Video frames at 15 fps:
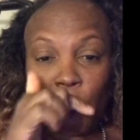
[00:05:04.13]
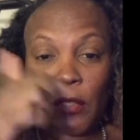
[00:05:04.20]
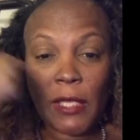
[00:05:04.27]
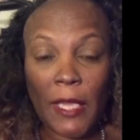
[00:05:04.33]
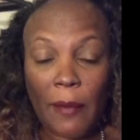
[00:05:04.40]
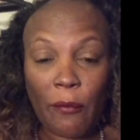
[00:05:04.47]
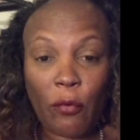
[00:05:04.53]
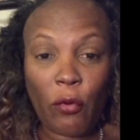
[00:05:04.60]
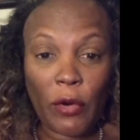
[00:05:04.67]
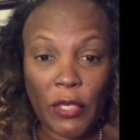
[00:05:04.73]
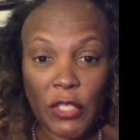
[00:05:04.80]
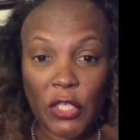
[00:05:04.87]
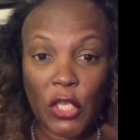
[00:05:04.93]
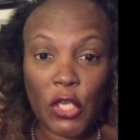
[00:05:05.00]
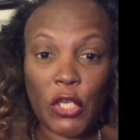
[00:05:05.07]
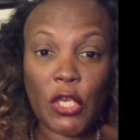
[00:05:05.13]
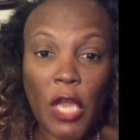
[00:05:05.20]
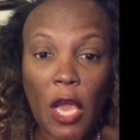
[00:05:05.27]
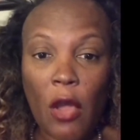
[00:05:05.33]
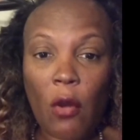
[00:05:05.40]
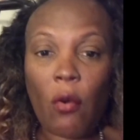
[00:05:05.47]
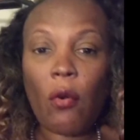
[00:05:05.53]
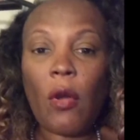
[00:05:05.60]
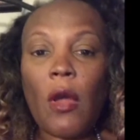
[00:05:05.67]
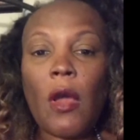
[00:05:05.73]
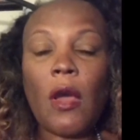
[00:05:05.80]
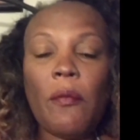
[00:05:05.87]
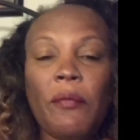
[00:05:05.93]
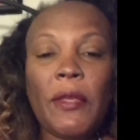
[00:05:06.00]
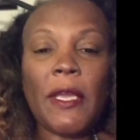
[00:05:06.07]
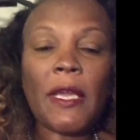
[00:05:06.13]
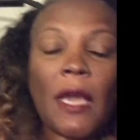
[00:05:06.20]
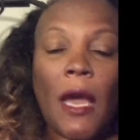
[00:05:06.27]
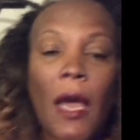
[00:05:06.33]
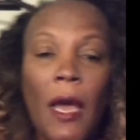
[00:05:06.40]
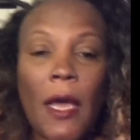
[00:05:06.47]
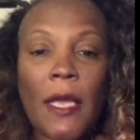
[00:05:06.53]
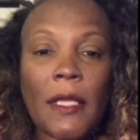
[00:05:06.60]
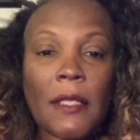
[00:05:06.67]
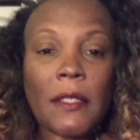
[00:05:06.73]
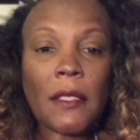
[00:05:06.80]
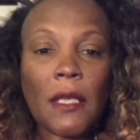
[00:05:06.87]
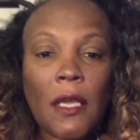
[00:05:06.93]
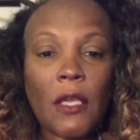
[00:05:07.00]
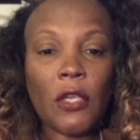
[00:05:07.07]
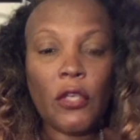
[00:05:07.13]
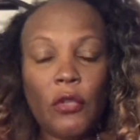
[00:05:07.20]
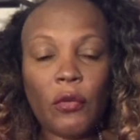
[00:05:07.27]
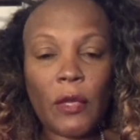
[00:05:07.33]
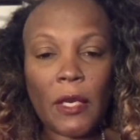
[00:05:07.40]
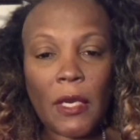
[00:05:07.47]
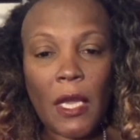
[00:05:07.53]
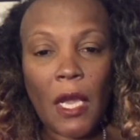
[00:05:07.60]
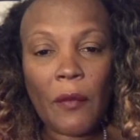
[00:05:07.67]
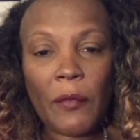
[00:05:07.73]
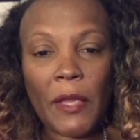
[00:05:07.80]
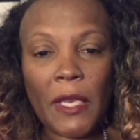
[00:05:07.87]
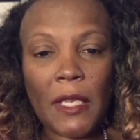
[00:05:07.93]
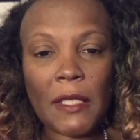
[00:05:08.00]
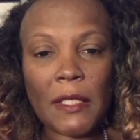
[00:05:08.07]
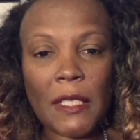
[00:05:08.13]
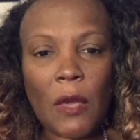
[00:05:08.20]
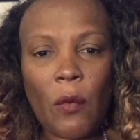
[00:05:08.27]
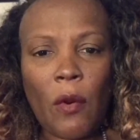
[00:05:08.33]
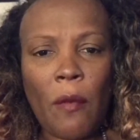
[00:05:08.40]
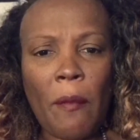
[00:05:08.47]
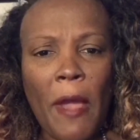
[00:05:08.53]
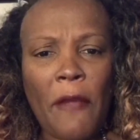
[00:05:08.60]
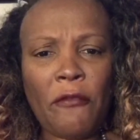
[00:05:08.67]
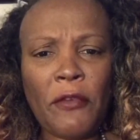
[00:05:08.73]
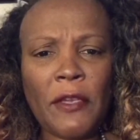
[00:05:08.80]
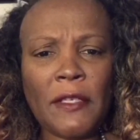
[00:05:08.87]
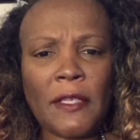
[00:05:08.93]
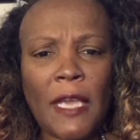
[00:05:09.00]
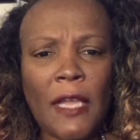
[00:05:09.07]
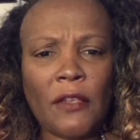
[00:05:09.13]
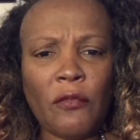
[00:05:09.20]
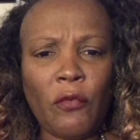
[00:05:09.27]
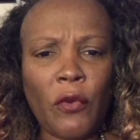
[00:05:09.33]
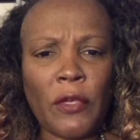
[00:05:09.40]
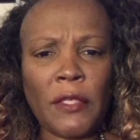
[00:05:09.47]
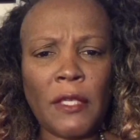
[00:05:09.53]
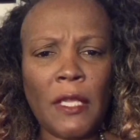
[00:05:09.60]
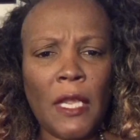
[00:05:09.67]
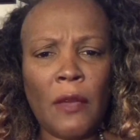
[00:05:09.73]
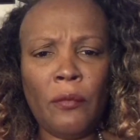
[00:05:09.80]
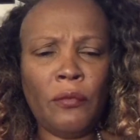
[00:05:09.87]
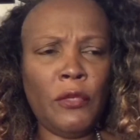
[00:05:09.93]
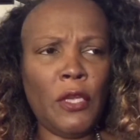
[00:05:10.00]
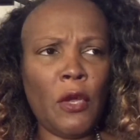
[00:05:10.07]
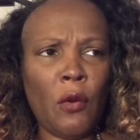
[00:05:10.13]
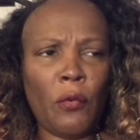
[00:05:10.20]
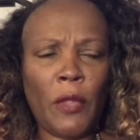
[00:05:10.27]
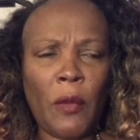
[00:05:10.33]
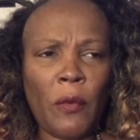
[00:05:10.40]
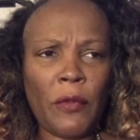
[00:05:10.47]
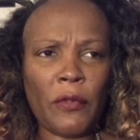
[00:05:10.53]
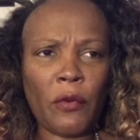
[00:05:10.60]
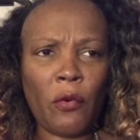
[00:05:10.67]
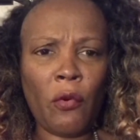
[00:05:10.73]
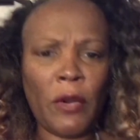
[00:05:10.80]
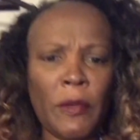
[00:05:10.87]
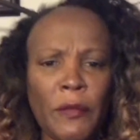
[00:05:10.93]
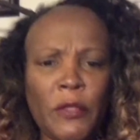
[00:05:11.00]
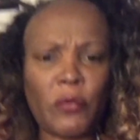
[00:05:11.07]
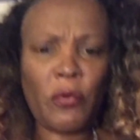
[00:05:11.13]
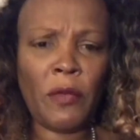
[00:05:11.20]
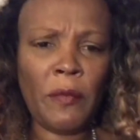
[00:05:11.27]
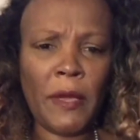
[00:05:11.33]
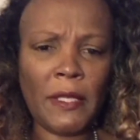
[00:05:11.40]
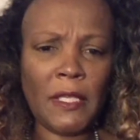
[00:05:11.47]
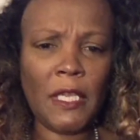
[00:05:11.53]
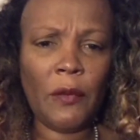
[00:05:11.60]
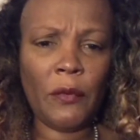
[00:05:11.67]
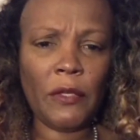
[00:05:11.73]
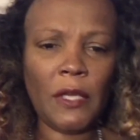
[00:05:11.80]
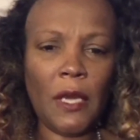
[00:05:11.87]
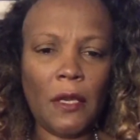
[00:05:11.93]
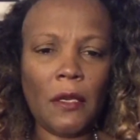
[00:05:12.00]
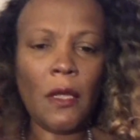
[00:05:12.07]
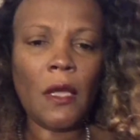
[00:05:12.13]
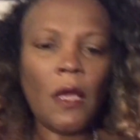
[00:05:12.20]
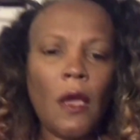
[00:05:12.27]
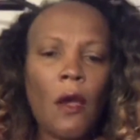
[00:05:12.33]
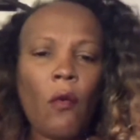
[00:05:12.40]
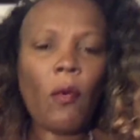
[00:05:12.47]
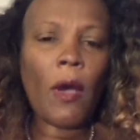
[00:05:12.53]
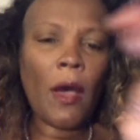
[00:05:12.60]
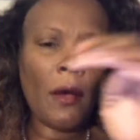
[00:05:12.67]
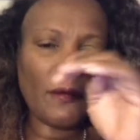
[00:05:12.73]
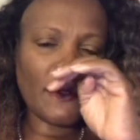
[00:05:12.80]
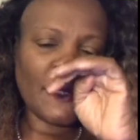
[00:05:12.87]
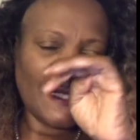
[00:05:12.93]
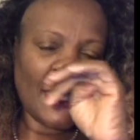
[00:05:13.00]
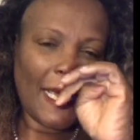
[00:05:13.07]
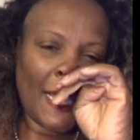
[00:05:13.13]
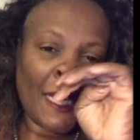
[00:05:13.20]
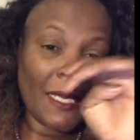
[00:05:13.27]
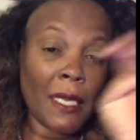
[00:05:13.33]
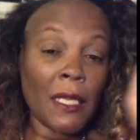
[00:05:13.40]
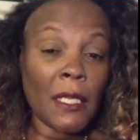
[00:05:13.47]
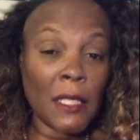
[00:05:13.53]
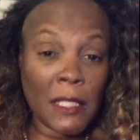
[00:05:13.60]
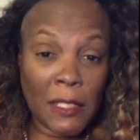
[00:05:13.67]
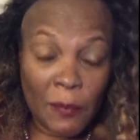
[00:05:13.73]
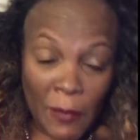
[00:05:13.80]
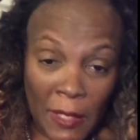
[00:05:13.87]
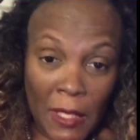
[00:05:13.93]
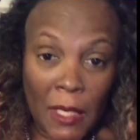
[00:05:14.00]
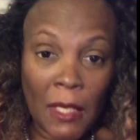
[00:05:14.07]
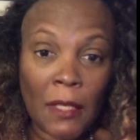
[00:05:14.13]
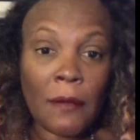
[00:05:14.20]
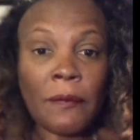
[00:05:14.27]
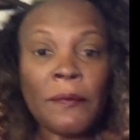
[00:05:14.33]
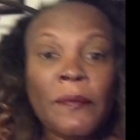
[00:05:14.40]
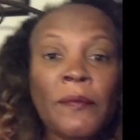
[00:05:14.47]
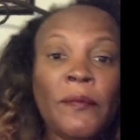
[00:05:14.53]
really important to know, because you can come in and say, well, my friends got divorced and they went to court and it was 3 months and they were done. Well, technically speaking,